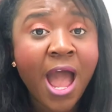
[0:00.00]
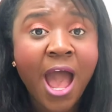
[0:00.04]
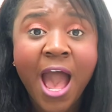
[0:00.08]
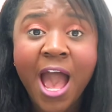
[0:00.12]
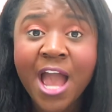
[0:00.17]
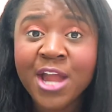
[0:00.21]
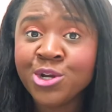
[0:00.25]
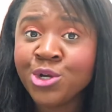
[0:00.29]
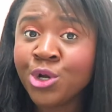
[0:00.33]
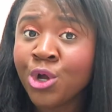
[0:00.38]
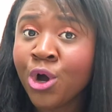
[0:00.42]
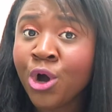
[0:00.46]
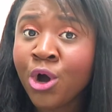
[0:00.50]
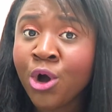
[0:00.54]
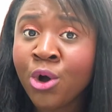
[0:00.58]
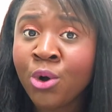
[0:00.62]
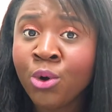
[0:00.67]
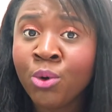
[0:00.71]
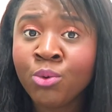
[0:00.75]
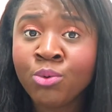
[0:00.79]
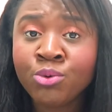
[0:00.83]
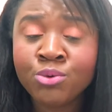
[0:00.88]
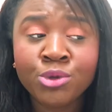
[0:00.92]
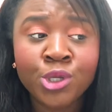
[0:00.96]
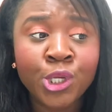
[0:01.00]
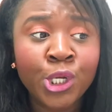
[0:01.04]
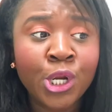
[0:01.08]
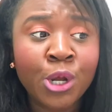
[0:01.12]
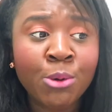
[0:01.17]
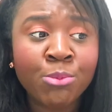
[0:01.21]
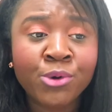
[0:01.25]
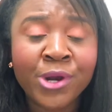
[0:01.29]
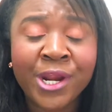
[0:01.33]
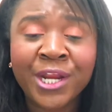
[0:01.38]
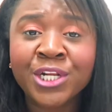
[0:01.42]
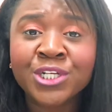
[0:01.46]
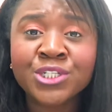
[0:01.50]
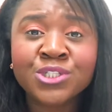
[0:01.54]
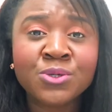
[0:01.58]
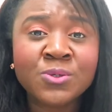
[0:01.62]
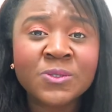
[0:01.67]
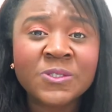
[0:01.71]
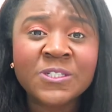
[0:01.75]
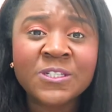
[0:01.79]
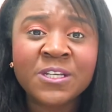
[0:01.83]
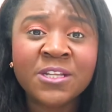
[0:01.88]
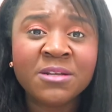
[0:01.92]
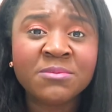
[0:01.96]
I know, you know, braiders
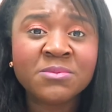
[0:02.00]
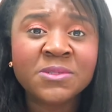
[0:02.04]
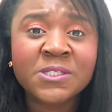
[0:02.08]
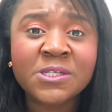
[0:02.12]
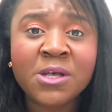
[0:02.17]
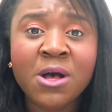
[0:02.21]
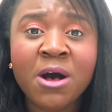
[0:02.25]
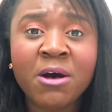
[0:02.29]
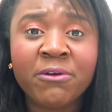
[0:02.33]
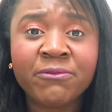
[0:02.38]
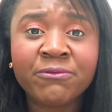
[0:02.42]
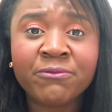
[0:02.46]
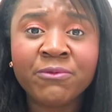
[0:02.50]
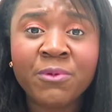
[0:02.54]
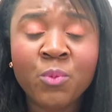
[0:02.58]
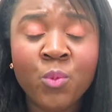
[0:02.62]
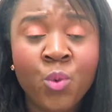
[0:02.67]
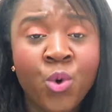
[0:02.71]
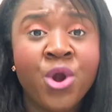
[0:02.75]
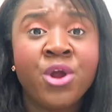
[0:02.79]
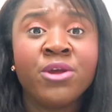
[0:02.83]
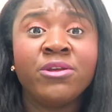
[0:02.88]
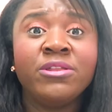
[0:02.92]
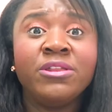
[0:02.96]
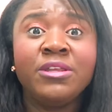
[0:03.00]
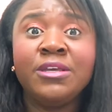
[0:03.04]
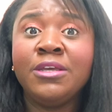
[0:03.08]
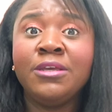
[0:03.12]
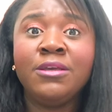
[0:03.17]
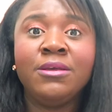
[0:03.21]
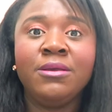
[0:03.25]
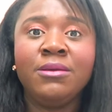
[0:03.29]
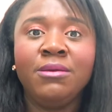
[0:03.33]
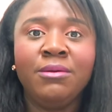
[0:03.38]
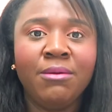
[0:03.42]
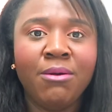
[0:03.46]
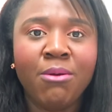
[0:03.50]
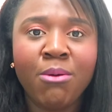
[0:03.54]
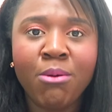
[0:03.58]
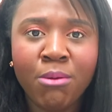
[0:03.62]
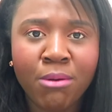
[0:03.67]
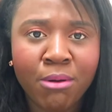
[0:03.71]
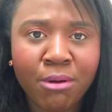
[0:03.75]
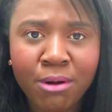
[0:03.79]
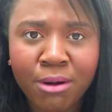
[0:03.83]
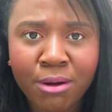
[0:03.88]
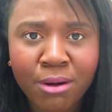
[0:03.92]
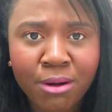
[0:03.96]
don't see themselves worthy,
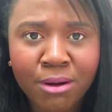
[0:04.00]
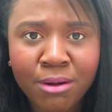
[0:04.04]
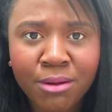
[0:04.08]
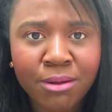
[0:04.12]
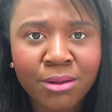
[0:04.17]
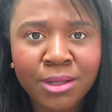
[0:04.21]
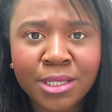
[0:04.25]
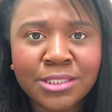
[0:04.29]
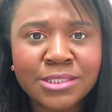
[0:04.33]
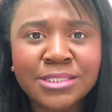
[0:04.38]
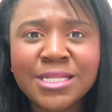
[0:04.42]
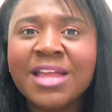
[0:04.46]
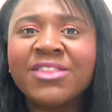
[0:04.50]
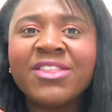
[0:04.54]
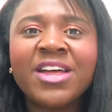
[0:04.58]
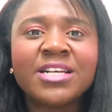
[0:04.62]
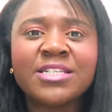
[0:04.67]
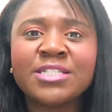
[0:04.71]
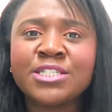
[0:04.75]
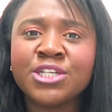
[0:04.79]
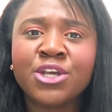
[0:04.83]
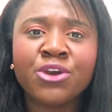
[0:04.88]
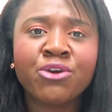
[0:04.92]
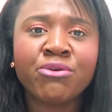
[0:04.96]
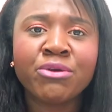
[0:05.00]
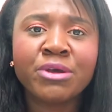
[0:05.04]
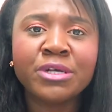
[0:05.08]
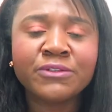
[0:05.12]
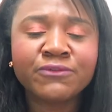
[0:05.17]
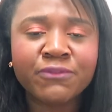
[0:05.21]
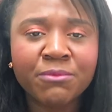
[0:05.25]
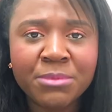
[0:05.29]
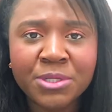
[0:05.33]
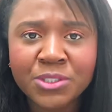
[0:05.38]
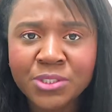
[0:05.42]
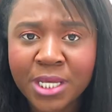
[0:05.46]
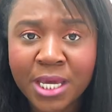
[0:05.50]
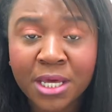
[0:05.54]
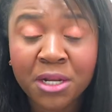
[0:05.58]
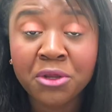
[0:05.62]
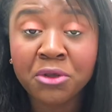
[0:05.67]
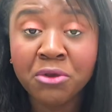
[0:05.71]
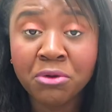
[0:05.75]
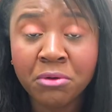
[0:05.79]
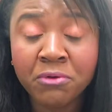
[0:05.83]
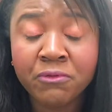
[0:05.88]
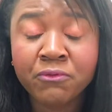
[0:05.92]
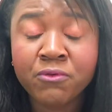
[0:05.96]
or it's not that serious for me to get
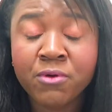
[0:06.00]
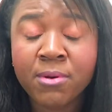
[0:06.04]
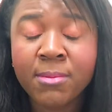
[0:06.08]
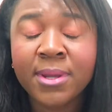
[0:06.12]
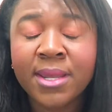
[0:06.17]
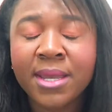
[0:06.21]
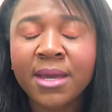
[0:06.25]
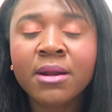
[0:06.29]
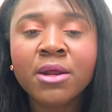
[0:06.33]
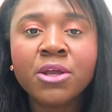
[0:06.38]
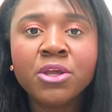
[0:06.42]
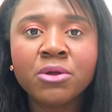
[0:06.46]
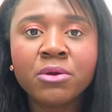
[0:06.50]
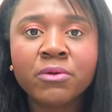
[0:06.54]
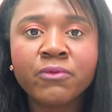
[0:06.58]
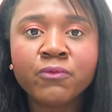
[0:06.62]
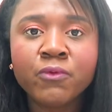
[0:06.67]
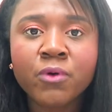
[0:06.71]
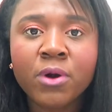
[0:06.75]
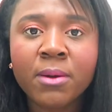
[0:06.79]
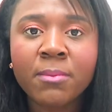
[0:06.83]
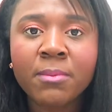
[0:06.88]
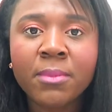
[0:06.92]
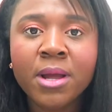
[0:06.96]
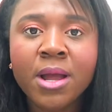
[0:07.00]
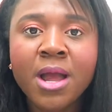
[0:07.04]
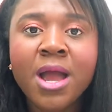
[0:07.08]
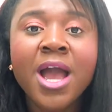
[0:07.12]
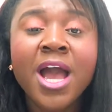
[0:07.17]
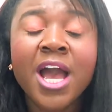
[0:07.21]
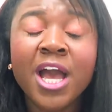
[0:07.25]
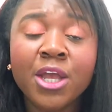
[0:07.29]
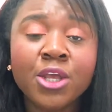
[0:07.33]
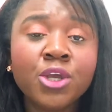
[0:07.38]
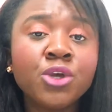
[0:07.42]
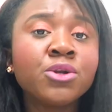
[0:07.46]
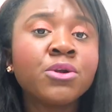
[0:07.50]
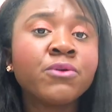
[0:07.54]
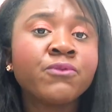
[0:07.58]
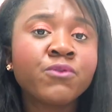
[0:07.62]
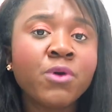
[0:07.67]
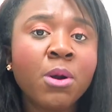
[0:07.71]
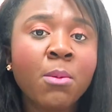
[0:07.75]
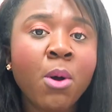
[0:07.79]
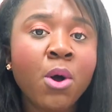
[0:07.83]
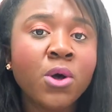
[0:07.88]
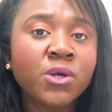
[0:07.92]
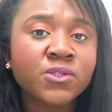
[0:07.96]
a uniform. Get a uniform. A
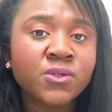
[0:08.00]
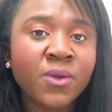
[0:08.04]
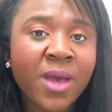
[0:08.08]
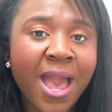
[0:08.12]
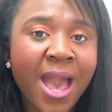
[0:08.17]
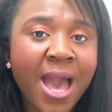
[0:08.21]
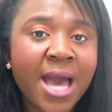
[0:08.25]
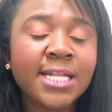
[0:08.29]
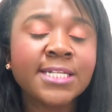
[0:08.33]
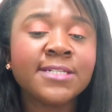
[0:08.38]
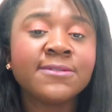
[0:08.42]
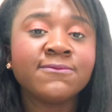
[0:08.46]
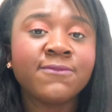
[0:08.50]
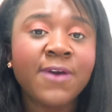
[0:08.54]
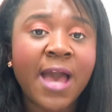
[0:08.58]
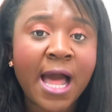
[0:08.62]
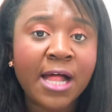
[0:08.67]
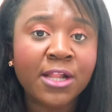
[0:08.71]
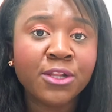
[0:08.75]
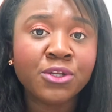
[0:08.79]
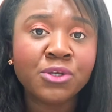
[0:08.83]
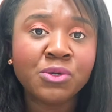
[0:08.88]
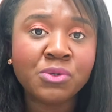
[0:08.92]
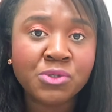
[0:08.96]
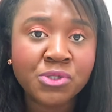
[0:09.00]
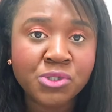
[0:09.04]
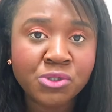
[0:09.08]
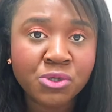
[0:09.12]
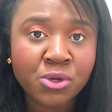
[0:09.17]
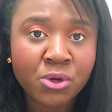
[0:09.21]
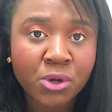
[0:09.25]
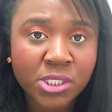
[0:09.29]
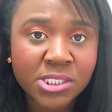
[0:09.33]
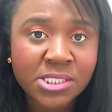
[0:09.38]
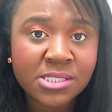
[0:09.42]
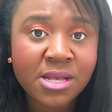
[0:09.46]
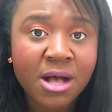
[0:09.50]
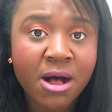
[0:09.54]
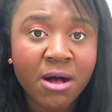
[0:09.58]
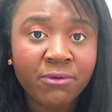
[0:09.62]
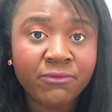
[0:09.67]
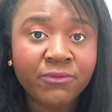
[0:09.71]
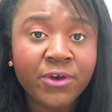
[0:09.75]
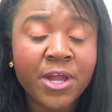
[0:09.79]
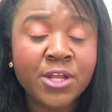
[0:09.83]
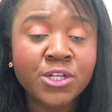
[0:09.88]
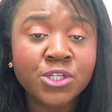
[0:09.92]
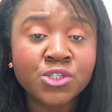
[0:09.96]
uniform also adds value to
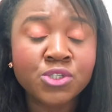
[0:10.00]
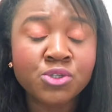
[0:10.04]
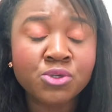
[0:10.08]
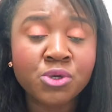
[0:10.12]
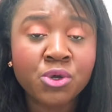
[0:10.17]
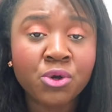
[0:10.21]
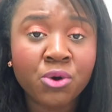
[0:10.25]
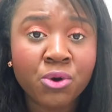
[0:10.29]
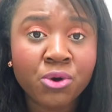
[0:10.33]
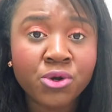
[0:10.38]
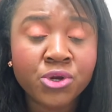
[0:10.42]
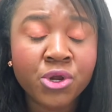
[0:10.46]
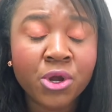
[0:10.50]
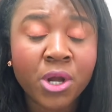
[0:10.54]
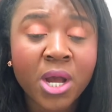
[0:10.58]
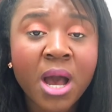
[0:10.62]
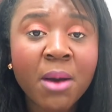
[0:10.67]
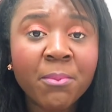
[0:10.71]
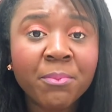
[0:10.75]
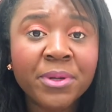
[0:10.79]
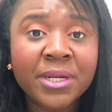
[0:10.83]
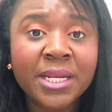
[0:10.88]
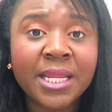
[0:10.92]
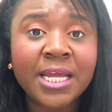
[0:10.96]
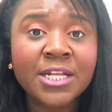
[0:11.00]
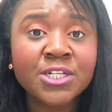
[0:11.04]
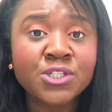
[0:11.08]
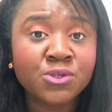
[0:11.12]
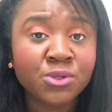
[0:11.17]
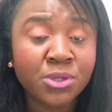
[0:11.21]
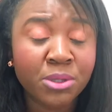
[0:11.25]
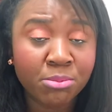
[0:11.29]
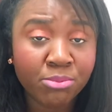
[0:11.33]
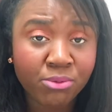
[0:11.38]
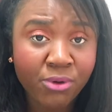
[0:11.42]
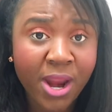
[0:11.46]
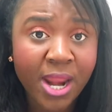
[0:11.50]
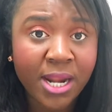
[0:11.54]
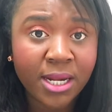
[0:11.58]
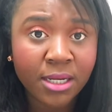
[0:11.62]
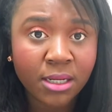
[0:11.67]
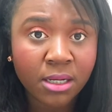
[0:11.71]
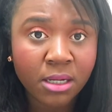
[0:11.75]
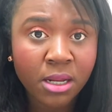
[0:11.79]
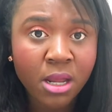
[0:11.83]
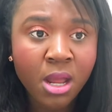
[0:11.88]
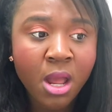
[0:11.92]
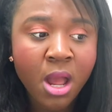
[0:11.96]
yourself and to your company and to the
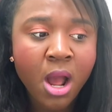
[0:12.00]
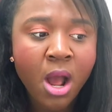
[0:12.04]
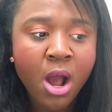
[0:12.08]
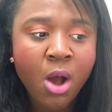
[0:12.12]
branding.